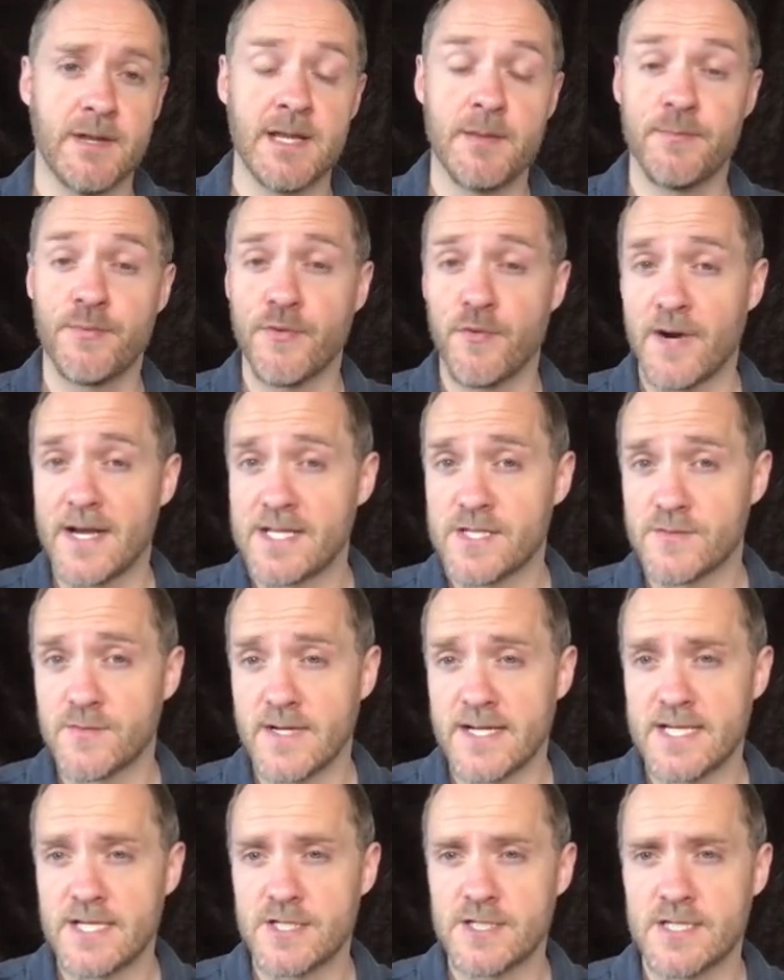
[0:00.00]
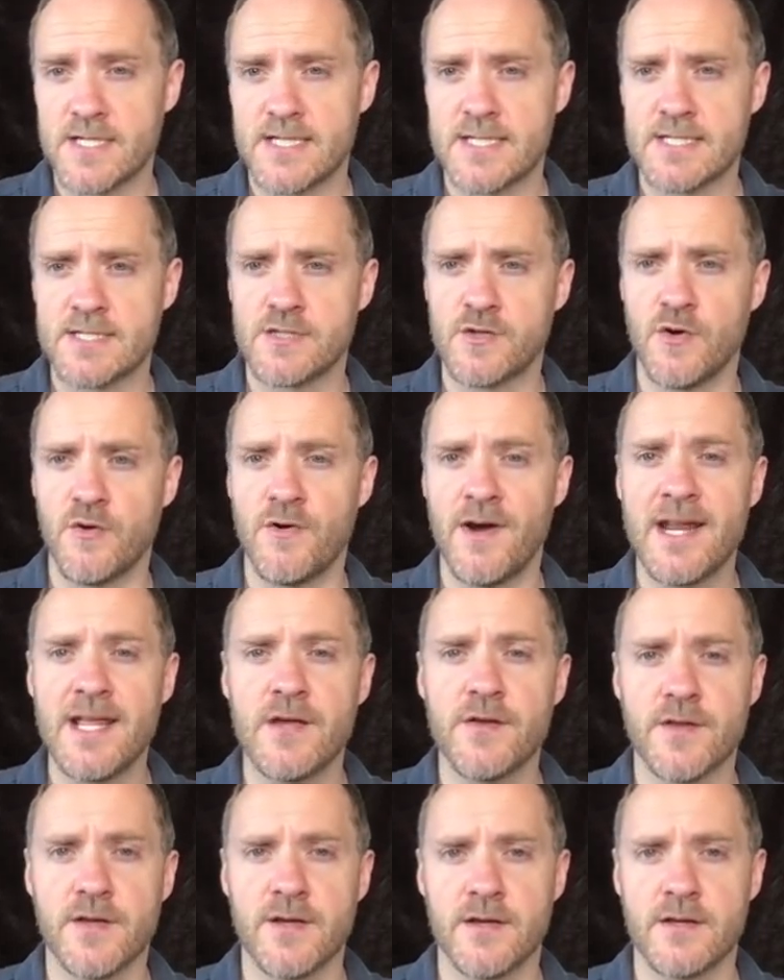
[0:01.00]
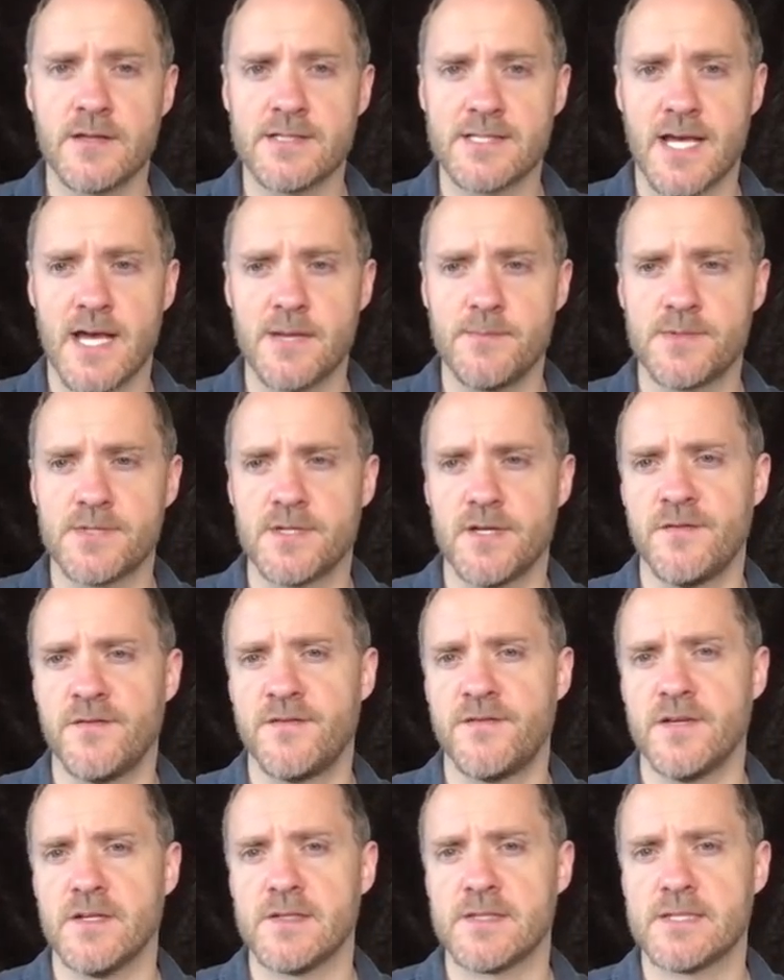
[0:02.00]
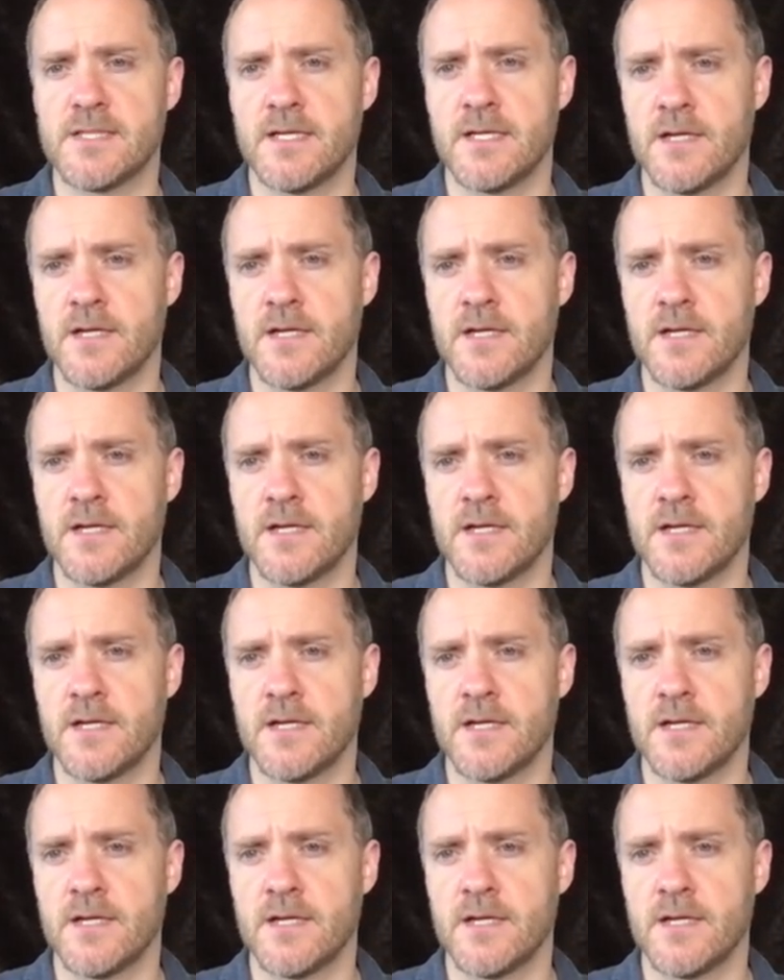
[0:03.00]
price ranges, or any other types of filter